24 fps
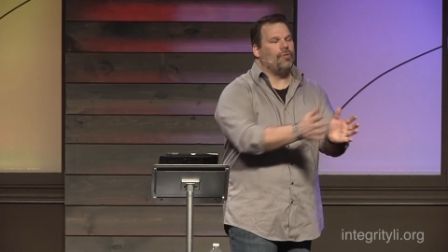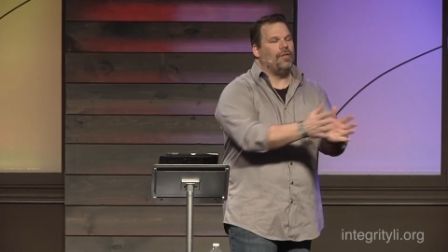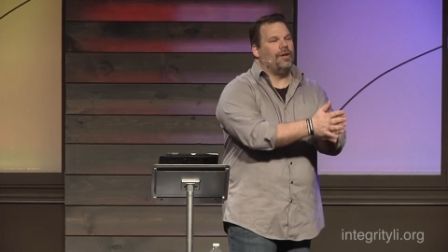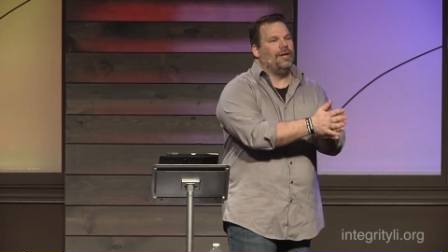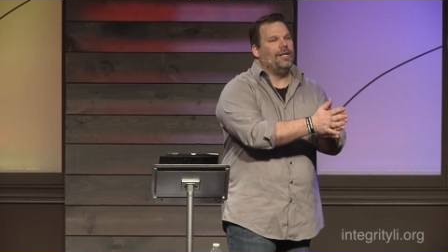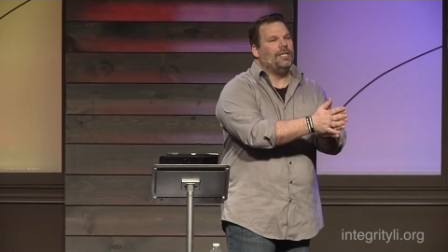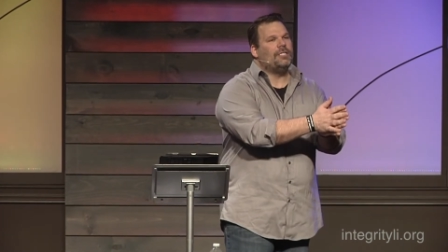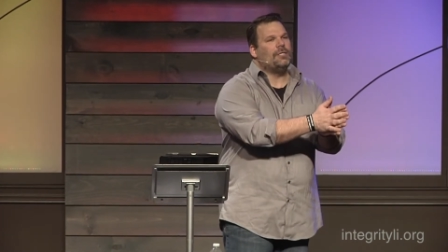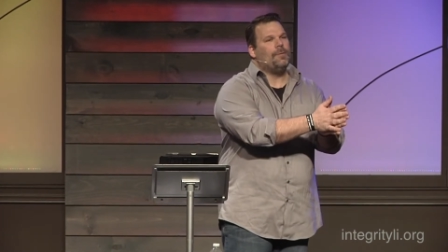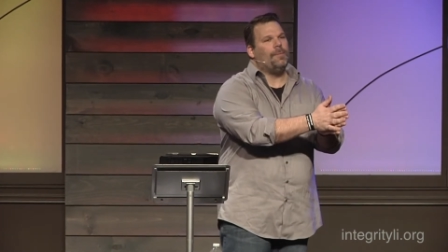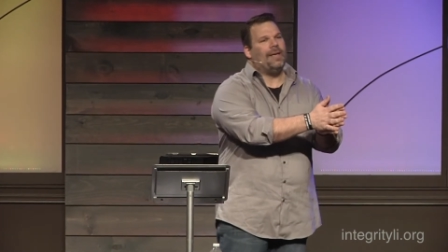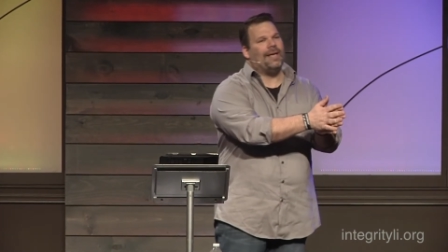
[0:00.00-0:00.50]
There
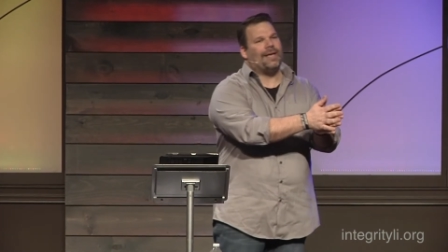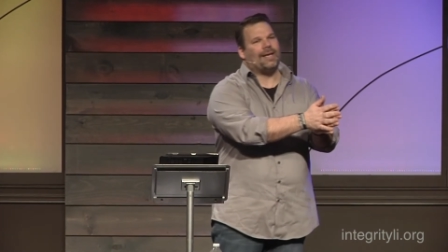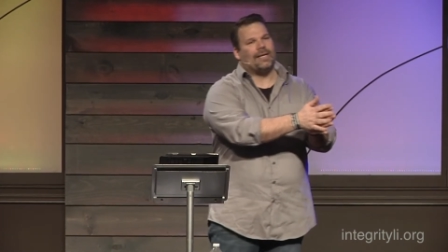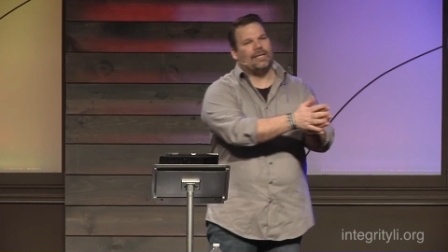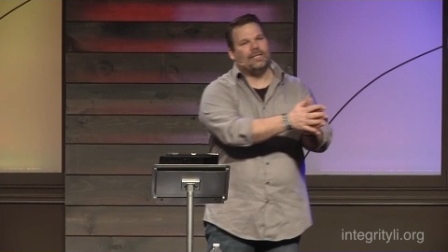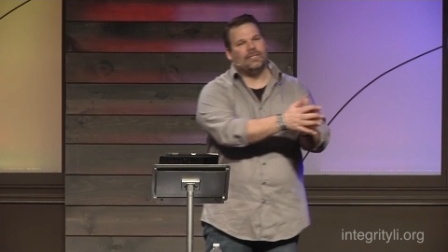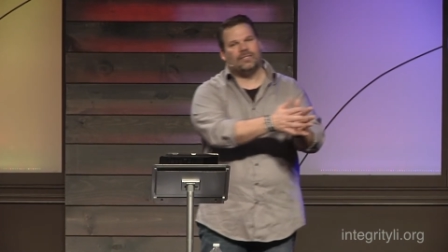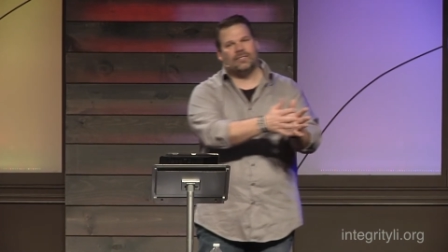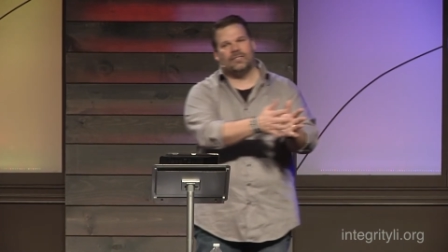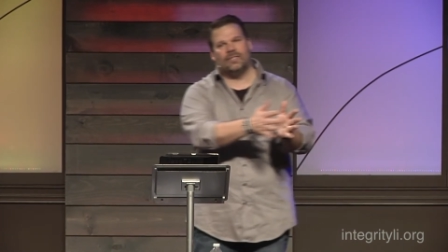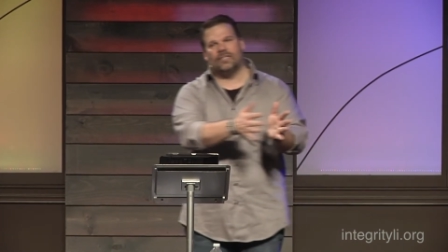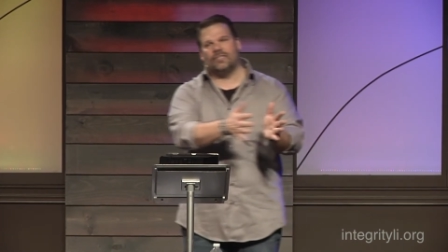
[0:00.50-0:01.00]
needs to be a
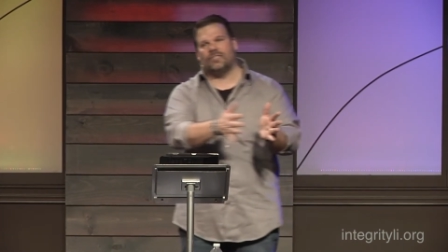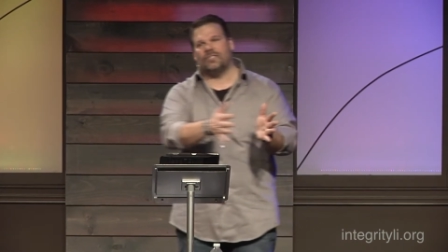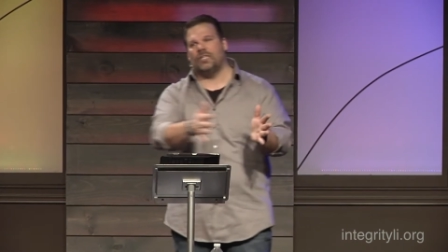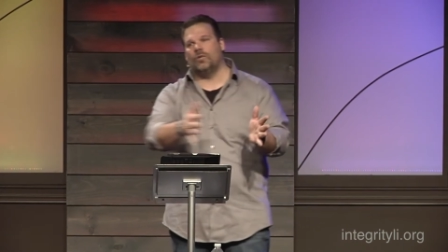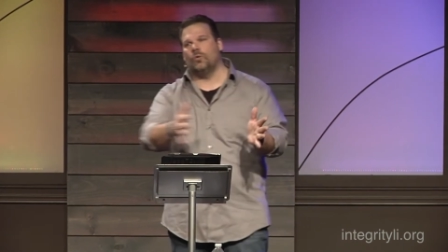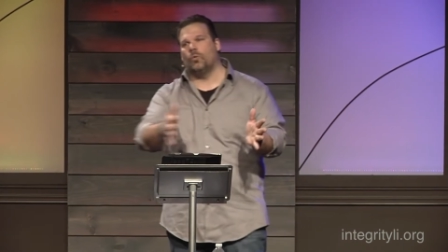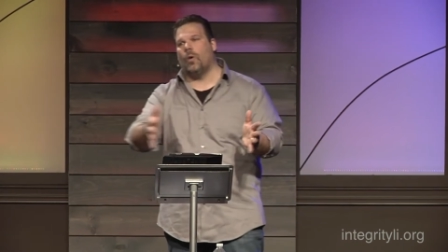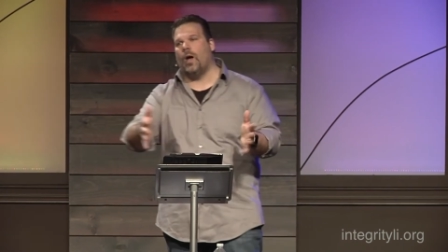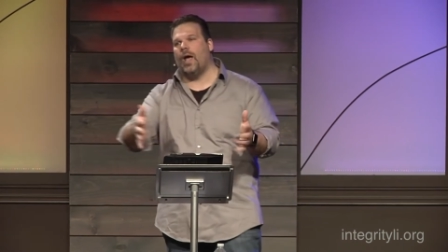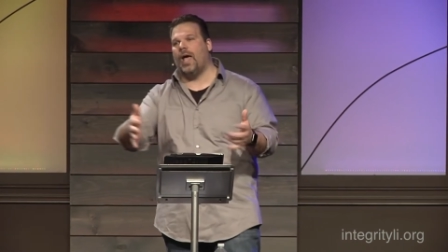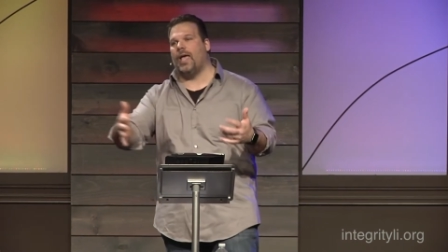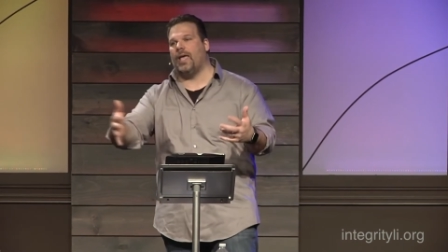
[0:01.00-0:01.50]

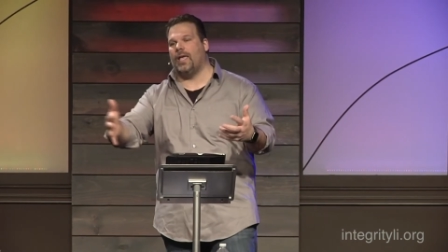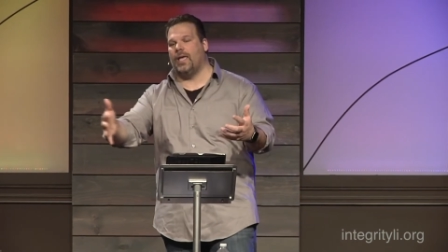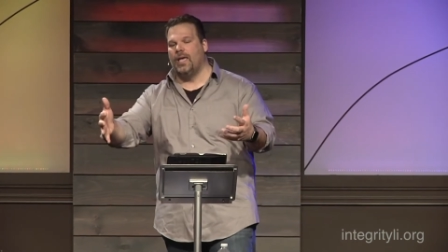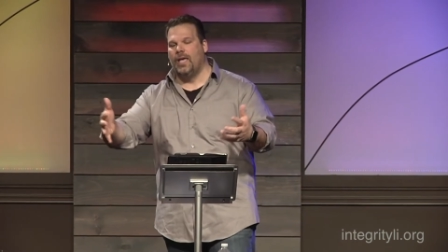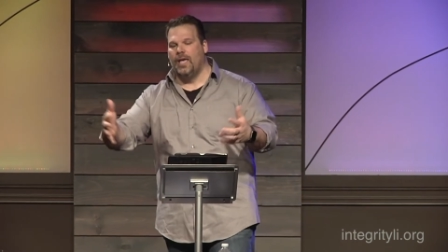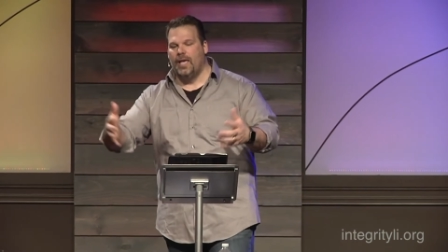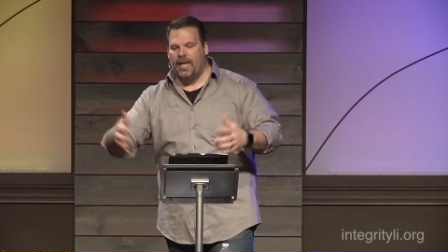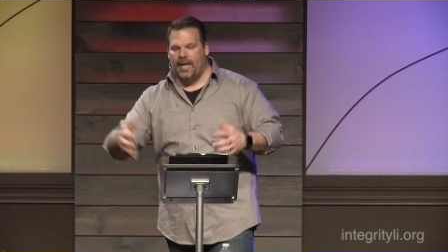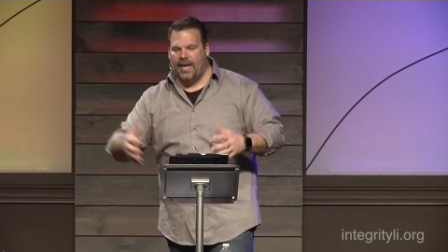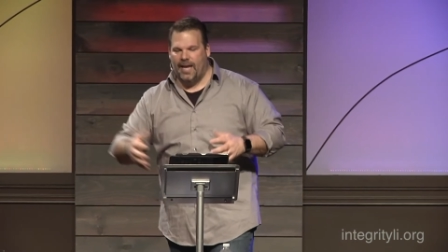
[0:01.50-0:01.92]
consistent way